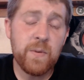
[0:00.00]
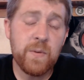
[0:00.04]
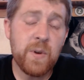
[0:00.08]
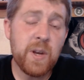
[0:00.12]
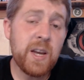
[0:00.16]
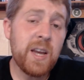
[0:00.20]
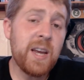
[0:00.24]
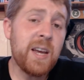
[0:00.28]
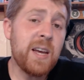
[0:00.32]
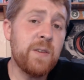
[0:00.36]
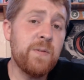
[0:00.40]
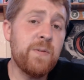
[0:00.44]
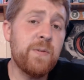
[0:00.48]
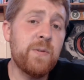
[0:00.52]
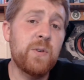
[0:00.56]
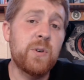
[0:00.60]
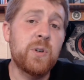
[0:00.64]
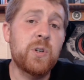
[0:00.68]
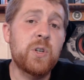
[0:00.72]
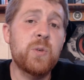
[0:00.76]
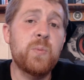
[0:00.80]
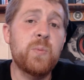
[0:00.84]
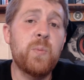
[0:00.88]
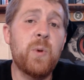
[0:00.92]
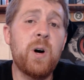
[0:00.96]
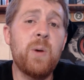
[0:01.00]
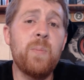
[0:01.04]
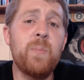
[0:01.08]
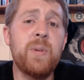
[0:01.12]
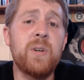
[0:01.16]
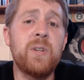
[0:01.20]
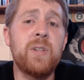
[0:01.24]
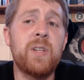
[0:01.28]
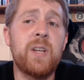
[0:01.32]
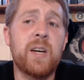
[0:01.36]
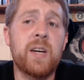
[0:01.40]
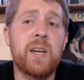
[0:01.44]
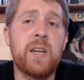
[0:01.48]
And for a small
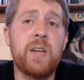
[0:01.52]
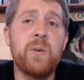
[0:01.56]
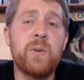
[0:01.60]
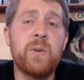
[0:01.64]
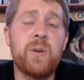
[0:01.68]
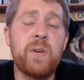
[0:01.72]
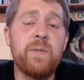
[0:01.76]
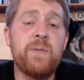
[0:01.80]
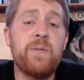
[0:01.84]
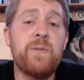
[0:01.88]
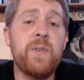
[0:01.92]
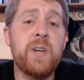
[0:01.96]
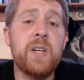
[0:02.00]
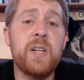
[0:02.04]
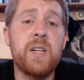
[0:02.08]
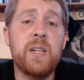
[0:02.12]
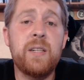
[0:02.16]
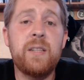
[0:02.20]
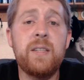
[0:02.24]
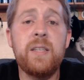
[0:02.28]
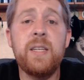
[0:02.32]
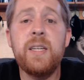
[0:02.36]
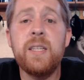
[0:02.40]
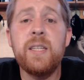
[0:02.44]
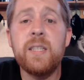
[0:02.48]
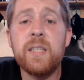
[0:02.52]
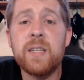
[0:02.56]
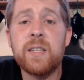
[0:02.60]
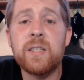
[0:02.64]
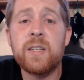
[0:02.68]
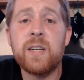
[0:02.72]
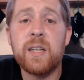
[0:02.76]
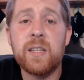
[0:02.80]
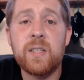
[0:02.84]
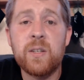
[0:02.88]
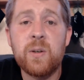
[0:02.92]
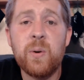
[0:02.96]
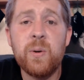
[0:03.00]
build deck, you can fit decent
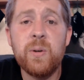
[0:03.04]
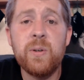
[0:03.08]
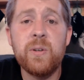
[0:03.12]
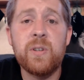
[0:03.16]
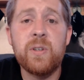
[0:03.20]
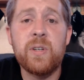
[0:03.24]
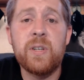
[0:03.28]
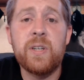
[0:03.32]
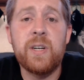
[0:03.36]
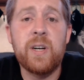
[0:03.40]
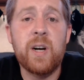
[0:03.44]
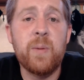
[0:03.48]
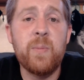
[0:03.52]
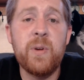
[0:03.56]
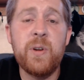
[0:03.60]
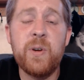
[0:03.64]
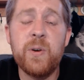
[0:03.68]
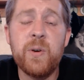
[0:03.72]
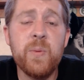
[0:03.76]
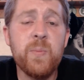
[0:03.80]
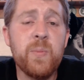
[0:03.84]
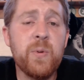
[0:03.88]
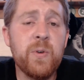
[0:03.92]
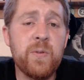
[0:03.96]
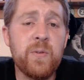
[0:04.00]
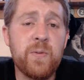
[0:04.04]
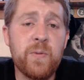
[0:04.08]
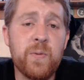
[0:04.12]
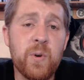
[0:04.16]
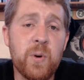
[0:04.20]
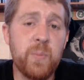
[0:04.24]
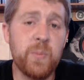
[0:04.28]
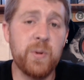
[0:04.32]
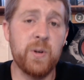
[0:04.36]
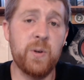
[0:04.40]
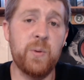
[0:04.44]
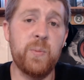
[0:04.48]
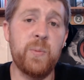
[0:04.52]
sized coils in here. I mean, you can put a
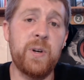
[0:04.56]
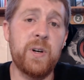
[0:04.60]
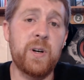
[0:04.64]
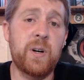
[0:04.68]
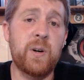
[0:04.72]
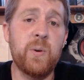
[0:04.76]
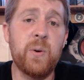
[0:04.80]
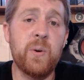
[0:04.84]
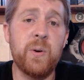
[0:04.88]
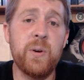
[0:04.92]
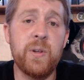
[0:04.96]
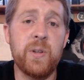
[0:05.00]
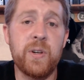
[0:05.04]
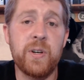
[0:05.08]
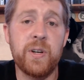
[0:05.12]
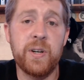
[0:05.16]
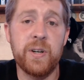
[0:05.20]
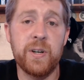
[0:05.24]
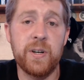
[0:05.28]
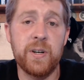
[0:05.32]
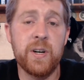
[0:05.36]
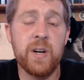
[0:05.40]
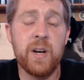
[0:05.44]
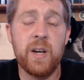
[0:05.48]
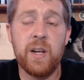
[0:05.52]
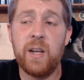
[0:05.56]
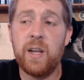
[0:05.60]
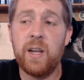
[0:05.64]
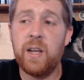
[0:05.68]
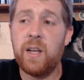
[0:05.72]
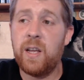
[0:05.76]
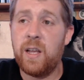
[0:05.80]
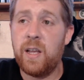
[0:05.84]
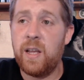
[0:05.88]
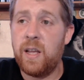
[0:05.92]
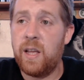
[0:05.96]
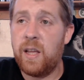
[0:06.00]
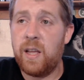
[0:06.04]
4mm coil in here,
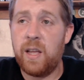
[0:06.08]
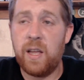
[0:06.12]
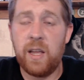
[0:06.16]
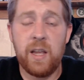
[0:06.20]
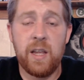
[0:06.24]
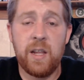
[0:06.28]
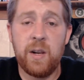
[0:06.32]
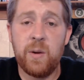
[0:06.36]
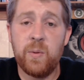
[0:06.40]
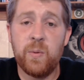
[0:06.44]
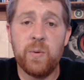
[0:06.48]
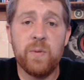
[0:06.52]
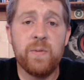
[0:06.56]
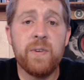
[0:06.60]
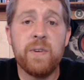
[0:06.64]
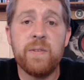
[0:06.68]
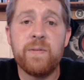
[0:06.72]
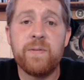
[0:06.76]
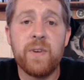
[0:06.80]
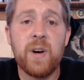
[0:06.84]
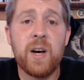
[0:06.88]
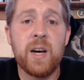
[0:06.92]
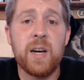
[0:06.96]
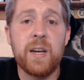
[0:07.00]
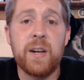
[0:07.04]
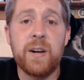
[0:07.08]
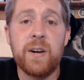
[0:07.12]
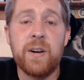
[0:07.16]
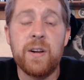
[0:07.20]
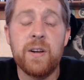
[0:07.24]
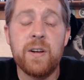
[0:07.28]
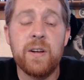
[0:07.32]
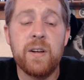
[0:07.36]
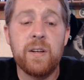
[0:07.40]
and it will fit fine.